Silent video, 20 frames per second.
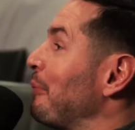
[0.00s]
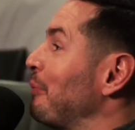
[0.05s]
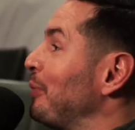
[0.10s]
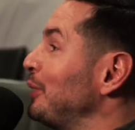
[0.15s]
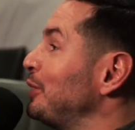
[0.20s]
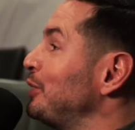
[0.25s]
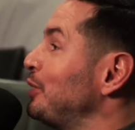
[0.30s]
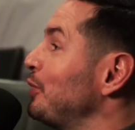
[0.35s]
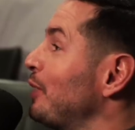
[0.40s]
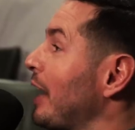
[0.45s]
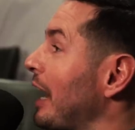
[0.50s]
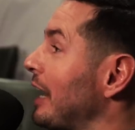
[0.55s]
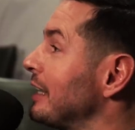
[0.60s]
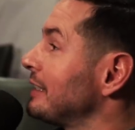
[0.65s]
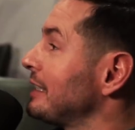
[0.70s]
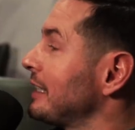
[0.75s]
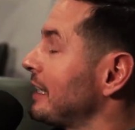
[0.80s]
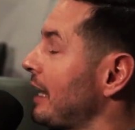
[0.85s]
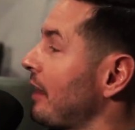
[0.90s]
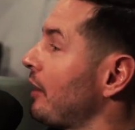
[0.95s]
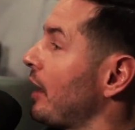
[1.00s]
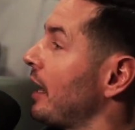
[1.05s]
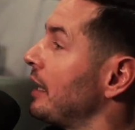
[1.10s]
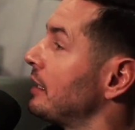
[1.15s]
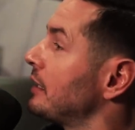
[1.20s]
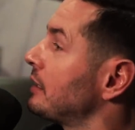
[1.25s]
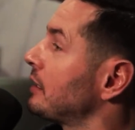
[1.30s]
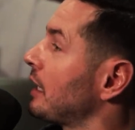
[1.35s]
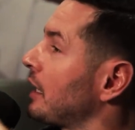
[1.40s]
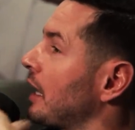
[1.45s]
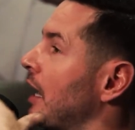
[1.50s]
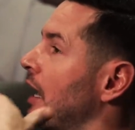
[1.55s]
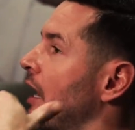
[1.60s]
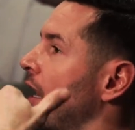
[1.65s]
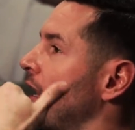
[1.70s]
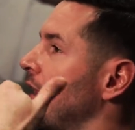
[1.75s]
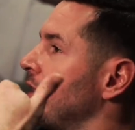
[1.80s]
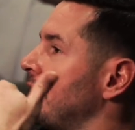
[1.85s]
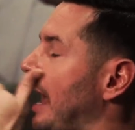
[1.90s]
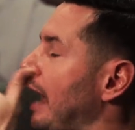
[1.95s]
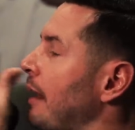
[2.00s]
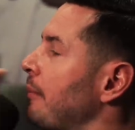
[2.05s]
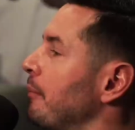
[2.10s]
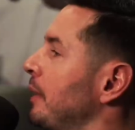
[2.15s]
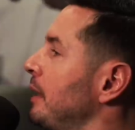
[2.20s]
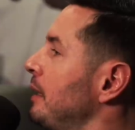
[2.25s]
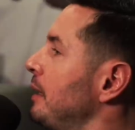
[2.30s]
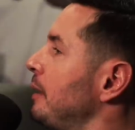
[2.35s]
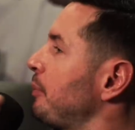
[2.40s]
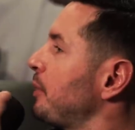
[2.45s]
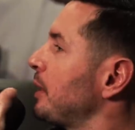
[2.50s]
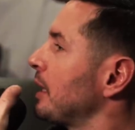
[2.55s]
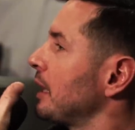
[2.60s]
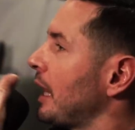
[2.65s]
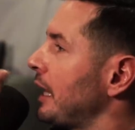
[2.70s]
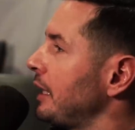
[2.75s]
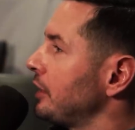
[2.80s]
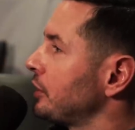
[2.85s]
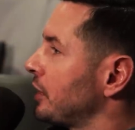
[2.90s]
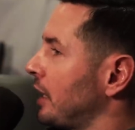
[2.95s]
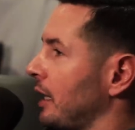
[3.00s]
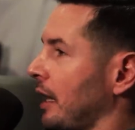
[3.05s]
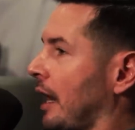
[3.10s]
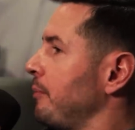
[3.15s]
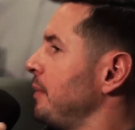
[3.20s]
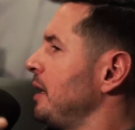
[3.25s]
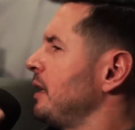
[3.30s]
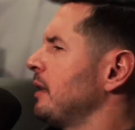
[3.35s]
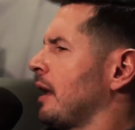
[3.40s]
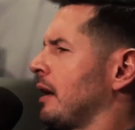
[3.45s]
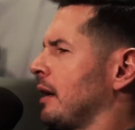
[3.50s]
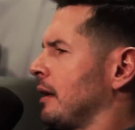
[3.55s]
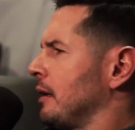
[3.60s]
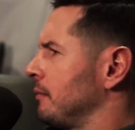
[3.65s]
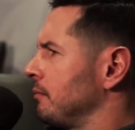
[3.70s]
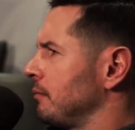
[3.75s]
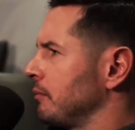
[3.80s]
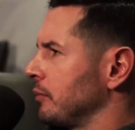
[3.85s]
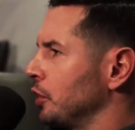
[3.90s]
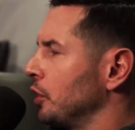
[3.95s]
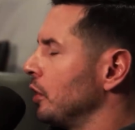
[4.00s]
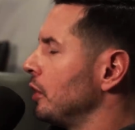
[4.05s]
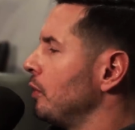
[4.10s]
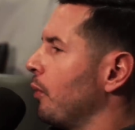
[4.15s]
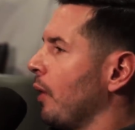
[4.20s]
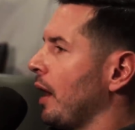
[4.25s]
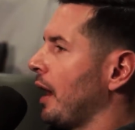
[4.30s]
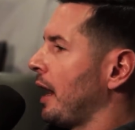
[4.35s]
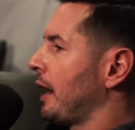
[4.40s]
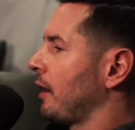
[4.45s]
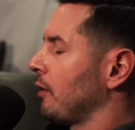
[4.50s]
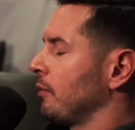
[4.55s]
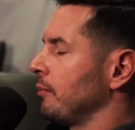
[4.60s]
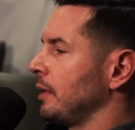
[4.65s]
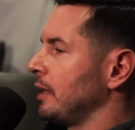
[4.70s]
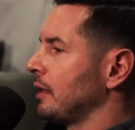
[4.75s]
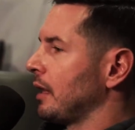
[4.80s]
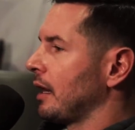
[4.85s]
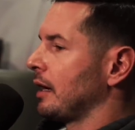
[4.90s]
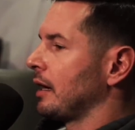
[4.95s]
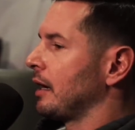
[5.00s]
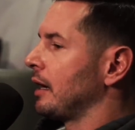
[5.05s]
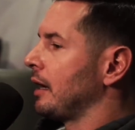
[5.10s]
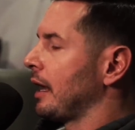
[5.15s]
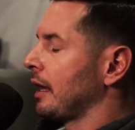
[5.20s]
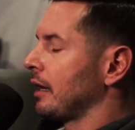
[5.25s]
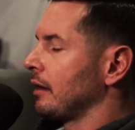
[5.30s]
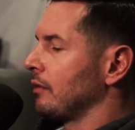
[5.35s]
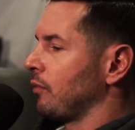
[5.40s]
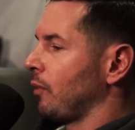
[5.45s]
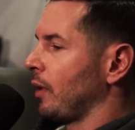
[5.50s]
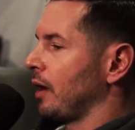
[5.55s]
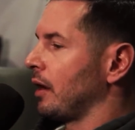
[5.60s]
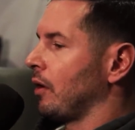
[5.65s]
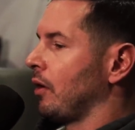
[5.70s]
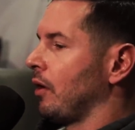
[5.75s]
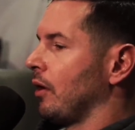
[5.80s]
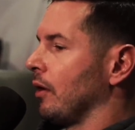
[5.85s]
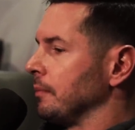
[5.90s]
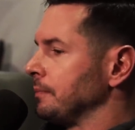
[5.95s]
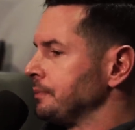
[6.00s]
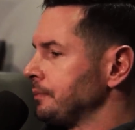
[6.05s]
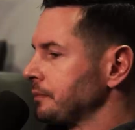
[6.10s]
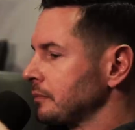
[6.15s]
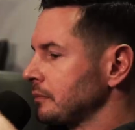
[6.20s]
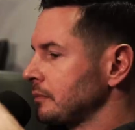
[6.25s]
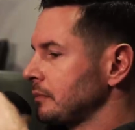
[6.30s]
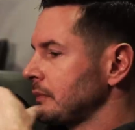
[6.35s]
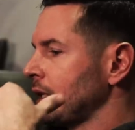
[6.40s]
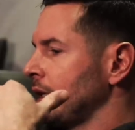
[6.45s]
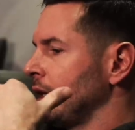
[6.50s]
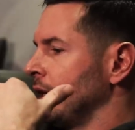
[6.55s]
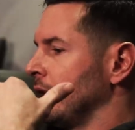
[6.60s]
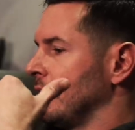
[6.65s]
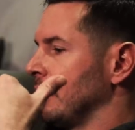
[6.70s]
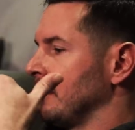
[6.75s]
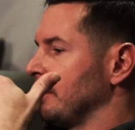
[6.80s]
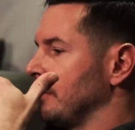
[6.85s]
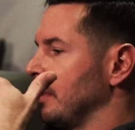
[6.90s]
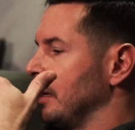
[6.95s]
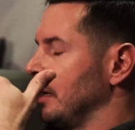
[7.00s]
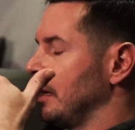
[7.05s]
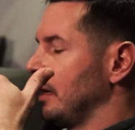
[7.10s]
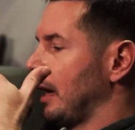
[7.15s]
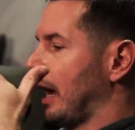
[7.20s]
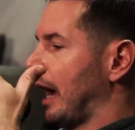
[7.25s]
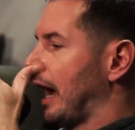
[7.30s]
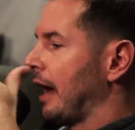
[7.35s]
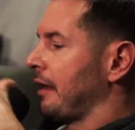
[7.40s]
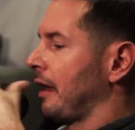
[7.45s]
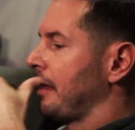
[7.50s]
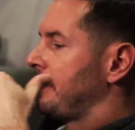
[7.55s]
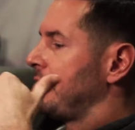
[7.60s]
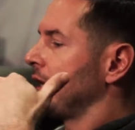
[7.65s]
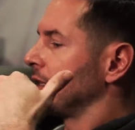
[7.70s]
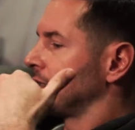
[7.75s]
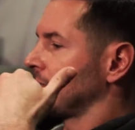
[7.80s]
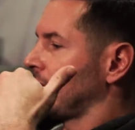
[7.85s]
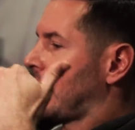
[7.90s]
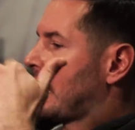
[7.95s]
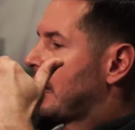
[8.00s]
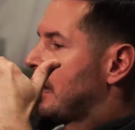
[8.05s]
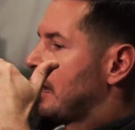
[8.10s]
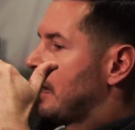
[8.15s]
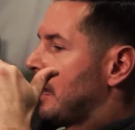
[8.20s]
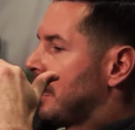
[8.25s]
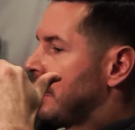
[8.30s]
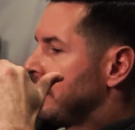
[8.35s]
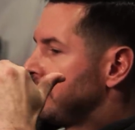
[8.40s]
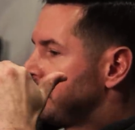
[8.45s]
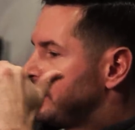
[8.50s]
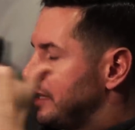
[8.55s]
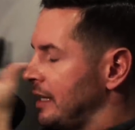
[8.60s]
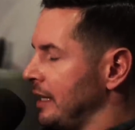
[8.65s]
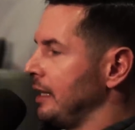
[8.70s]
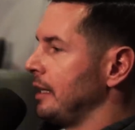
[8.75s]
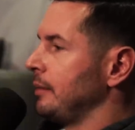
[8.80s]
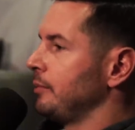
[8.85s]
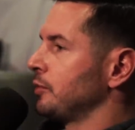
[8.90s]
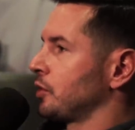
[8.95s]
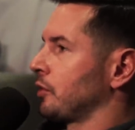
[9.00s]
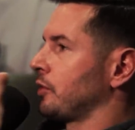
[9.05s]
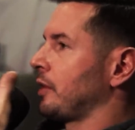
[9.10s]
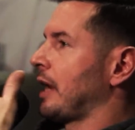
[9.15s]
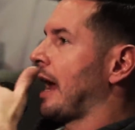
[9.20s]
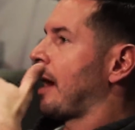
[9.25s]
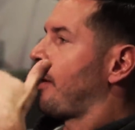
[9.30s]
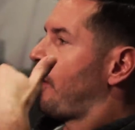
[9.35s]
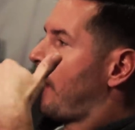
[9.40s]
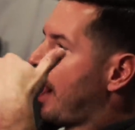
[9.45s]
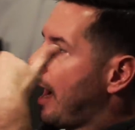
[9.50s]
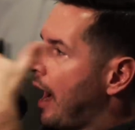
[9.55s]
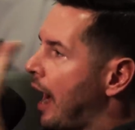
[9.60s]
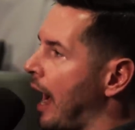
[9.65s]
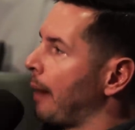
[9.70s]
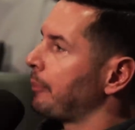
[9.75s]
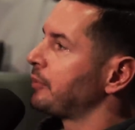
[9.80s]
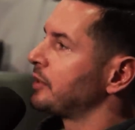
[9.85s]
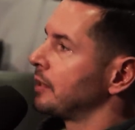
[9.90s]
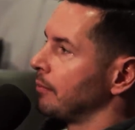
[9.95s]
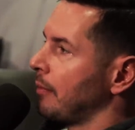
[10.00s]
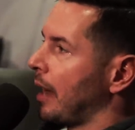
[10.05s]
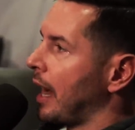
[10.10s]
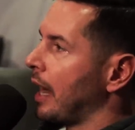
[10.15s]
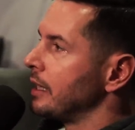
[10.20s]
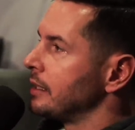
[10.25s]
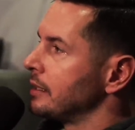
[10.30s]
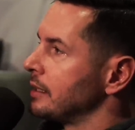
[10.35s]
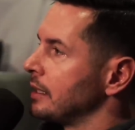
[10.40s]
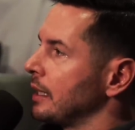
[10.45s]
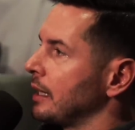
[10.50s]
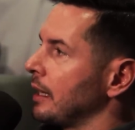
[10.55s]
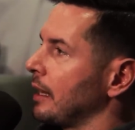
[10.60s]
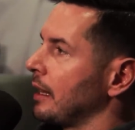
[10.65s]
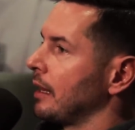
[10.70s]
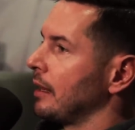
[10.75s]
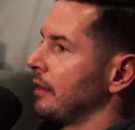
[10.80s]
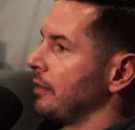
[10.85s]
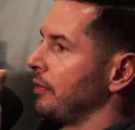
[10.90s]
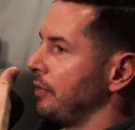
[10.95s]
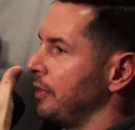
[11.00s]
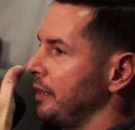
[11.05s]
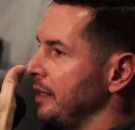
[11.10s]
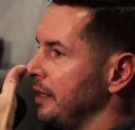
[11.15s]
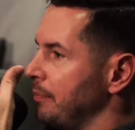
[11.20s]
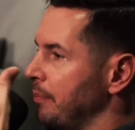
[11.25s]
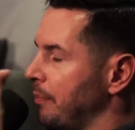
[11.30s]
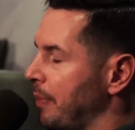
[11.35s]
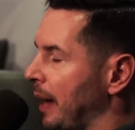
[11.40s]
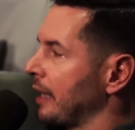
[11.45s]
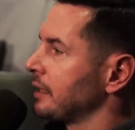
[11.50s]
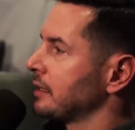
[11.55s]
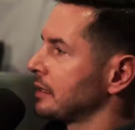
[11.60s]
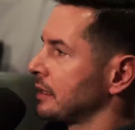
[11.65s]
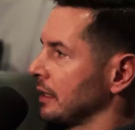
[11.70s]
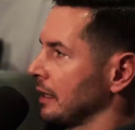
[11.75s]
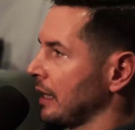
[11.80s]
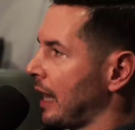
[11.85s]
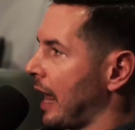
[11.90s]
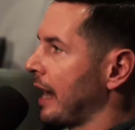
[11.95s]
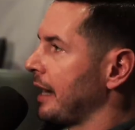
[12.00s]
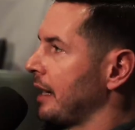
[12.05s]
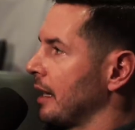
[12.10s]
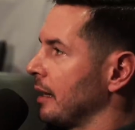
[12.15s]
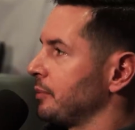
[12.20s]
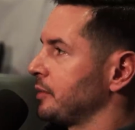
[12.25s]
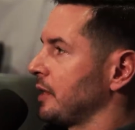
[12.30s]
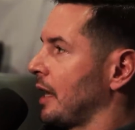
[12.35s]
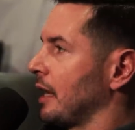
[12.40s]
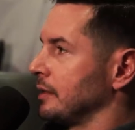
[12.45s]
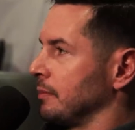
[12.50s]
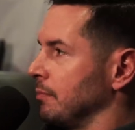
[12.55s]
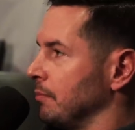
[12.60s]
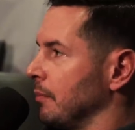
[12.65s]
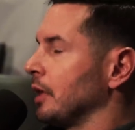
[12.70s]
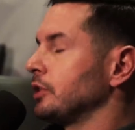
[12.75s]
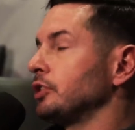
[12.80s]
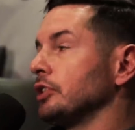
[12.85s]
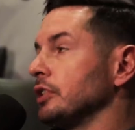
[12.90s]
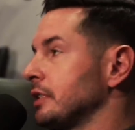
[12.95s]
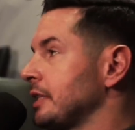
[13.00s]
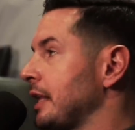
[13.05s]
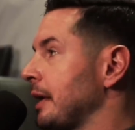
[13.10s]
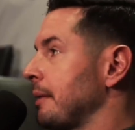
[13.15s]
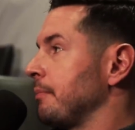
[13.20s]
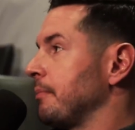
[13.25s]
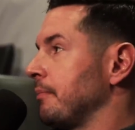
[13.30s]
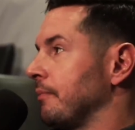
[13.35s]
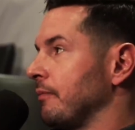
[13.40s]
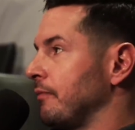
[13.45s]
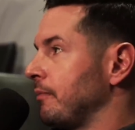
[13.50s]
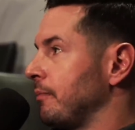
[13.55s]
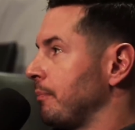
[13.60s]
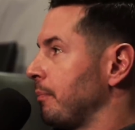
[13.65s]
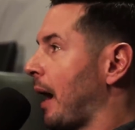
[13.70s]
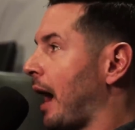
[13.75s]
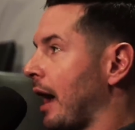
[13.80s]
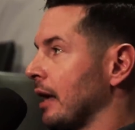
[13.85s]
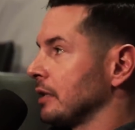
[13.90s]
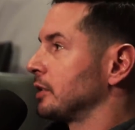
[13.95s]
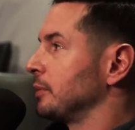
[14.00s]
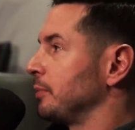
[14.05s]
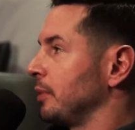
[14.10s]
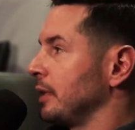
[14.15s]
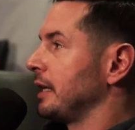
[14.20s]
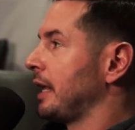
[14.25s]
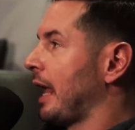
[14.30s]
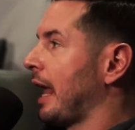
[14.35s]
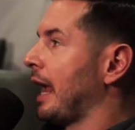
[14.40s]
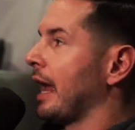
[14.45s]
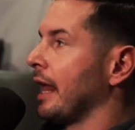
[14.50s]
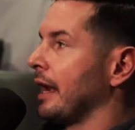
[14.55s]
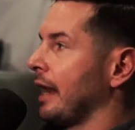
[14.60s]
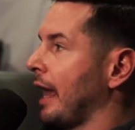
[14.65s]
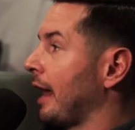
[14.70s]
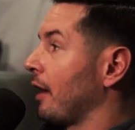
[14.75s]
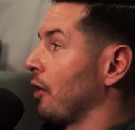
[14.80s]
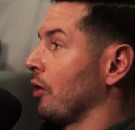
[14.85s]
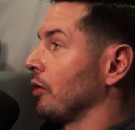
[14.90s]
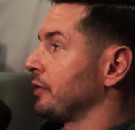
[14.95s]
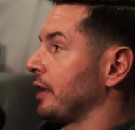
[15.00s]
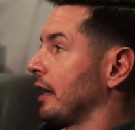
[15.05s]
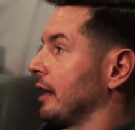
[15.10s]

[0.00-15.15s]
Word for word: to put you guys together. Yeah. And it's like that manipulation. And I mean that in a good way. I don't mean yeah. that in a negative way at all. Um, I, I think it's like teams are now optimizing the best lineups as much as they possibly can at yeah. all